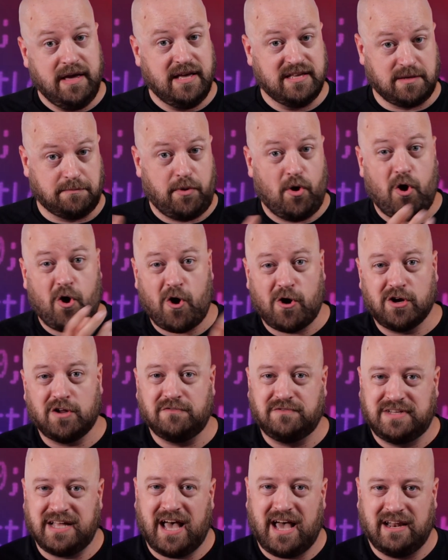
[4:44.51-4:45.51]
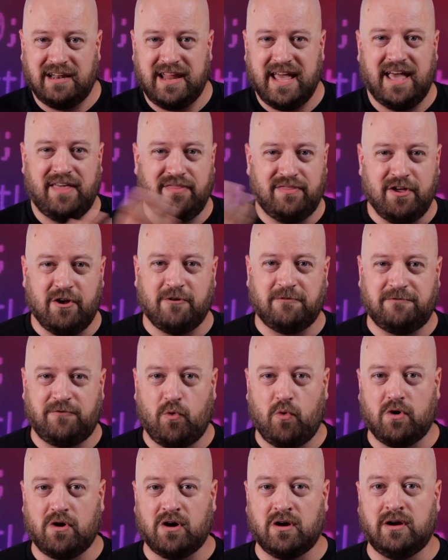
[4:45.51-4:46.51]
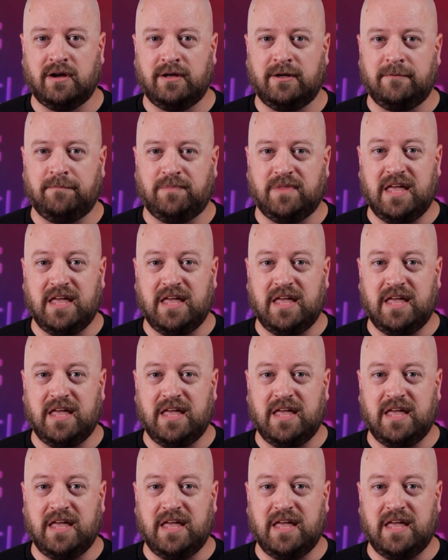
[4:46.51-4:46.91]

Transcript: is a part of .net, and therefore